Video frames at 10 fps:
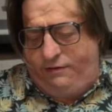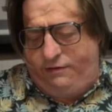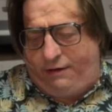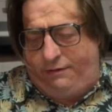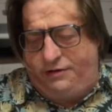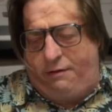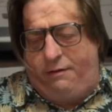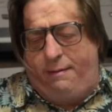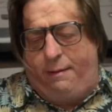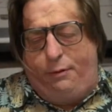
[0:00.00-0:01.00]

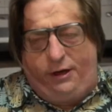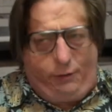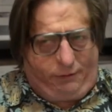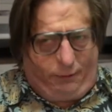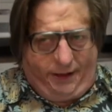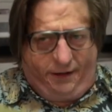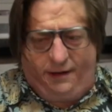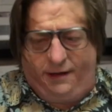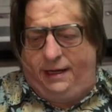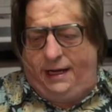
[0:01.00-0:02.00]
Generally, I'm a pretty quick
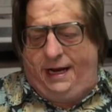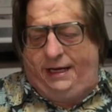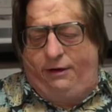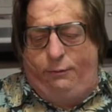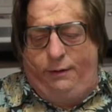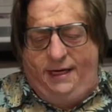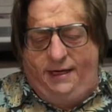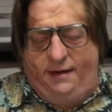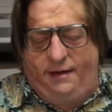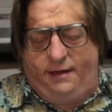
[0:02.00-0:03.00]
reader, and I can
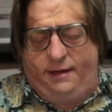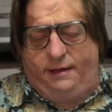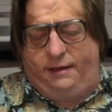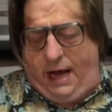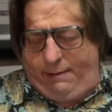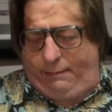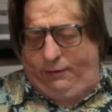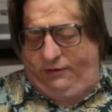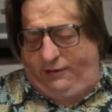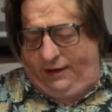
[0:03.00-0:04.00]
read comic
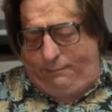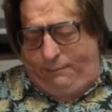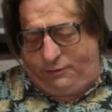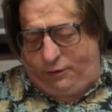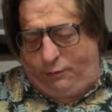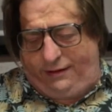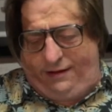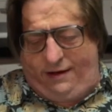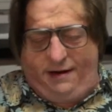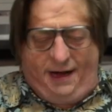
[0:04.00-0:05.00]
books, like, much more
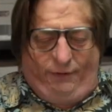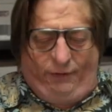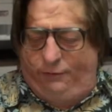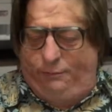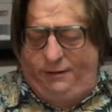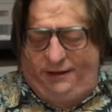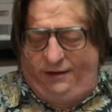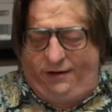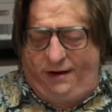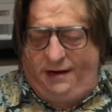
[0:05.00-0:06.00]
quickly than novels, just
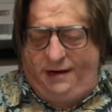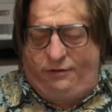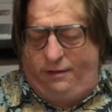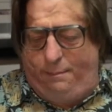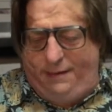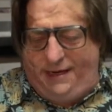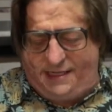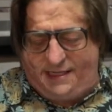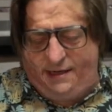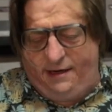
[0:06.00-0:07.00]
because of the nature of the
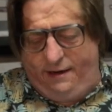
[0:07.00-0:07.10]
beast,